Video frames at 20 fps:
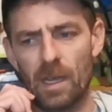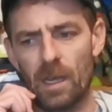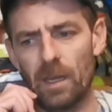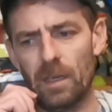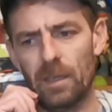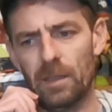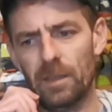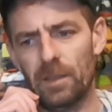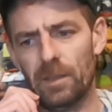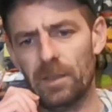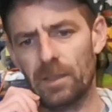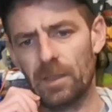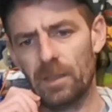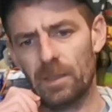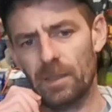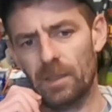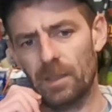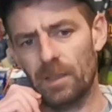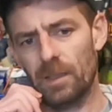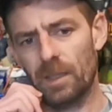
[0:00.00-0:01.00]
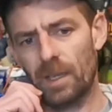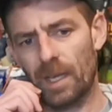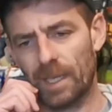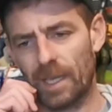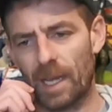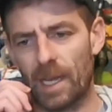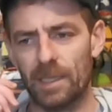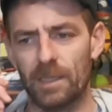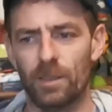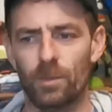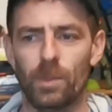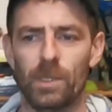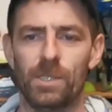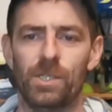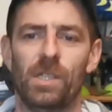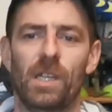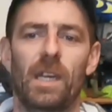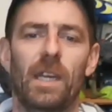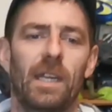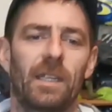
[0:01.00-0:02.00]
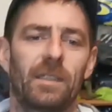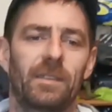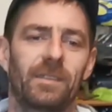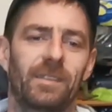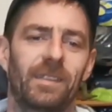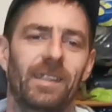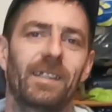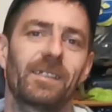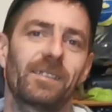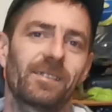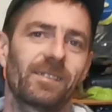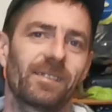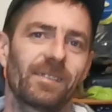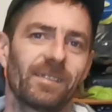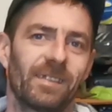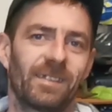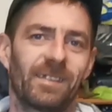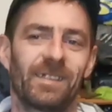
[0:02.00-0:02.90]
and I kind of wish I had this